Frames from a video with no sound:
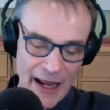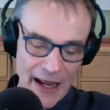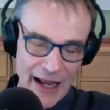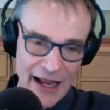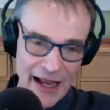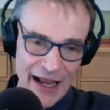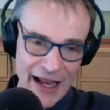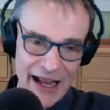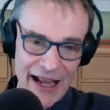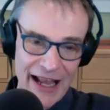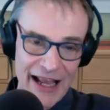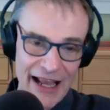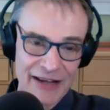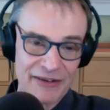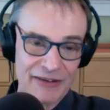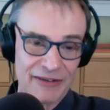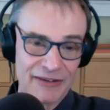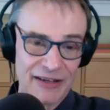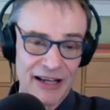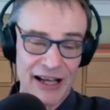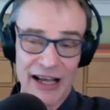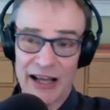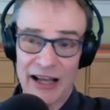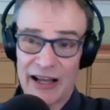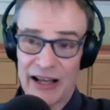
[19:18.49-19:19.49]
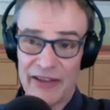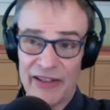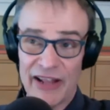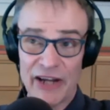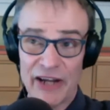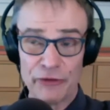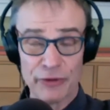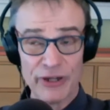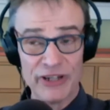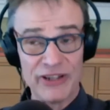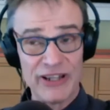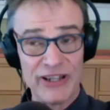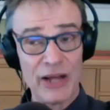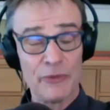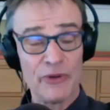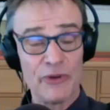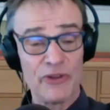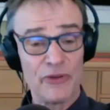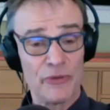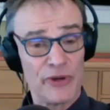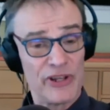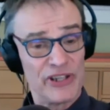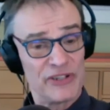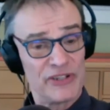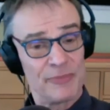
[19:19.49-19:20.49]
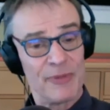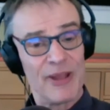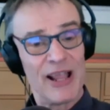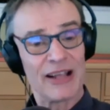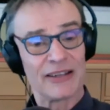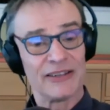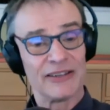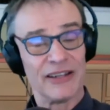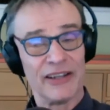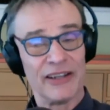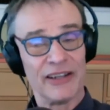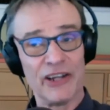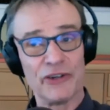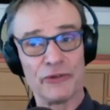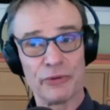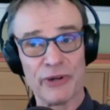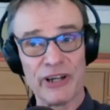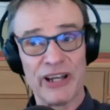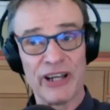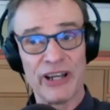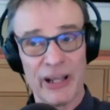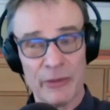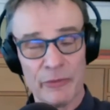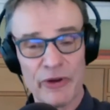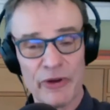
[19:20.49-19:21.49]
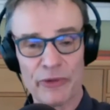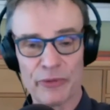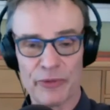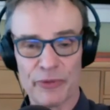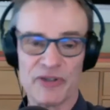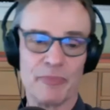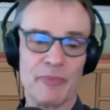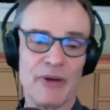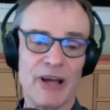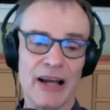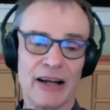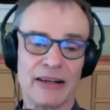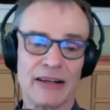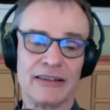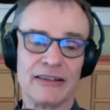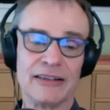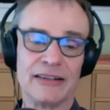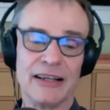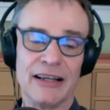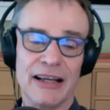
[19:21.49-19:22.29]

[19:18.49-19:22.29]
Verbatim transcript: And, uh, and they treat that with respect and they treat him with respect.